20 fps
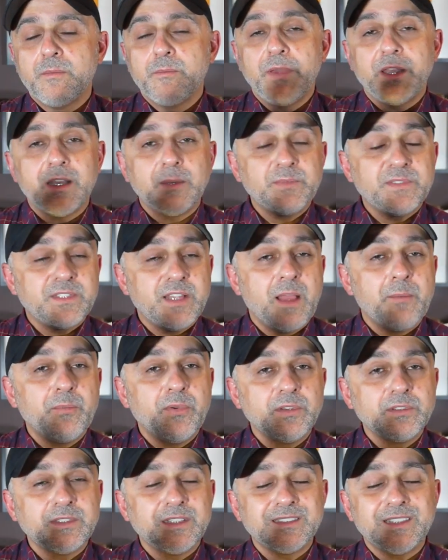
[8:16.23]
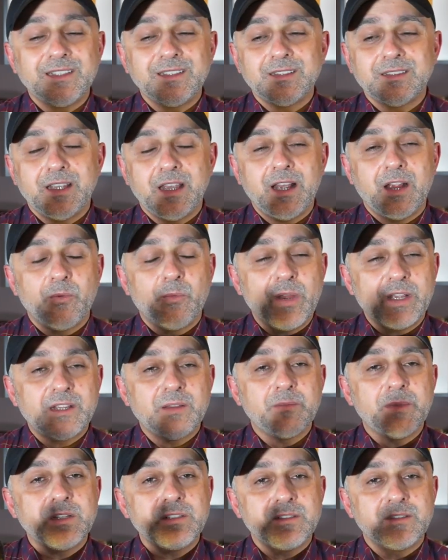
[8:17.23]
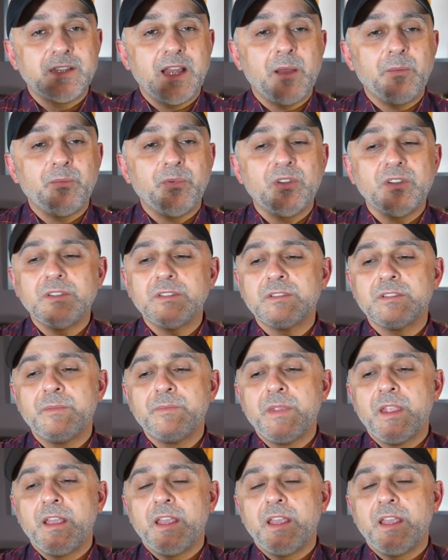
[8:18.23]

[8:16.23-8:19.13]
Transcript: Pick up samples. As I say, I recommend samples.